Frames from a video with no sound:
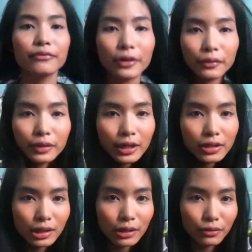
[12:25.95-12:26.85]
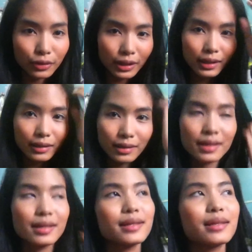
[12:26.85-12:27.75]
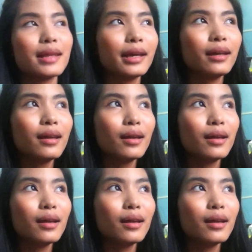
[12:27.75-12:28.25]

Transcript: foundation routine. This is like